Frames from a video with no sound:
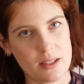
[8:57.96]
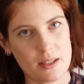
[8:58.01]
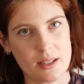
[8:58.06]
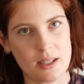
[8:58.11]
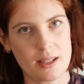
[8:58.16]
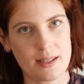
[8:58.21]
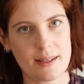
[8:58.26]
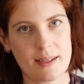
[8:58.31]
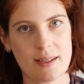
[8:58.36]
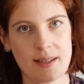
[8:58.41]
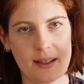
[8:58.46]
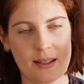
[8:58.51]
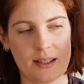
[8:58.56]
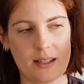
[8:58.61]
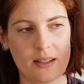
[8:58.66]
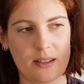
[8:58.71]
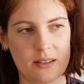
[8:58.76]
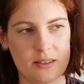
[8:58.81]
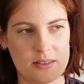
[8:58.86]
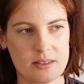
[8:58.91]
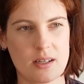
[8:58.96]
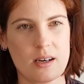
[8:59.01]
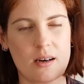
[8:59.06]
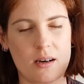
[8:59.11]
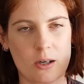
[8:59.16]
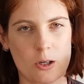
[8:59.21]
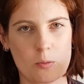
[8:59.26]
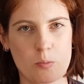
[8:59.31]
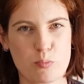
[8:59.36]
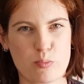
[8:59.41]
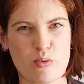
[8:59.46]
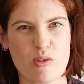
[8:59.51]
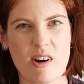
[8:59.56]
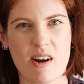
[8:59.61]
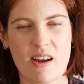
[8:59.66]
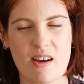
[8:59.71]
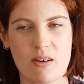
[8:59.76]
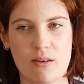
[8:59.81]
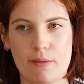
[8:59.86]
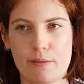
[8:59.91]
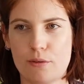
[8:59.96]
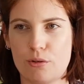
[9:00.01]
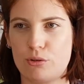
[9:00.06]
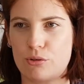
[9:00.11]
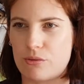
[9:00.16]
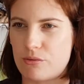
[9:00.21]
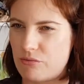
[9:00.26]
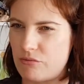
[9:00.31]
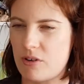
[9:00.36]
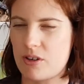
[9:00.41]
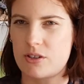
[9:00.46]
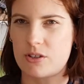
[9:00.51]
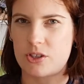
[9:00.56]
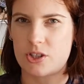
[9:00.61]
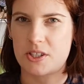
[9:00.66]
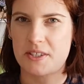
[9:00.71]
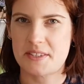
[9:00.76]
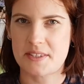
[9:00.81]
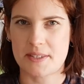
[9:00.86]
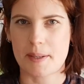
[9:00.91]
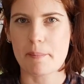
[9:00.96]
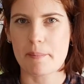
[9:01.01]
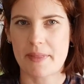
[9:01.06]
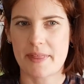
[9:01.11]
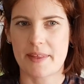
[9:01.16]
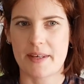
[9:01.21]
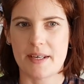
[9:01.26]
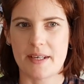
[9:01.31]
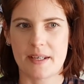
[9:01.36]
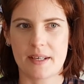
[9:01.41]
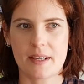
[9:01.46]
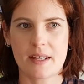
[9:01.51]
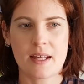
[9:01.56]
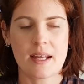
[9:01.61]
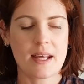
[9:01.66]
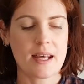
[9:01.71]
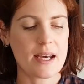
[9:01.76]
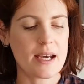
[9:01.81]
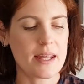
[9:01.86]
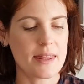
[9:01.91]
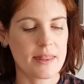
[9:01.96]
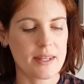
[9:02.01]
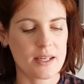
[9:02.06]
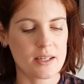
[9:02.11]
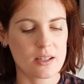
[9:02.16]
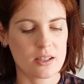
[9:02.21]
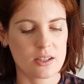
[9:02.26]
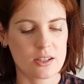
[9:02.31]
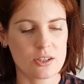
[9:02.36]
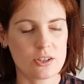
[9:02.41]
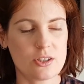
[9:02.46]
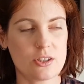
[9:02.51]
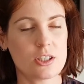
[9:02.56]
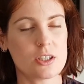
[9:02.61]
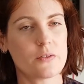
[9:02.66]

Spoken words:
colour, like in a dark brown or grungy something. And then I could use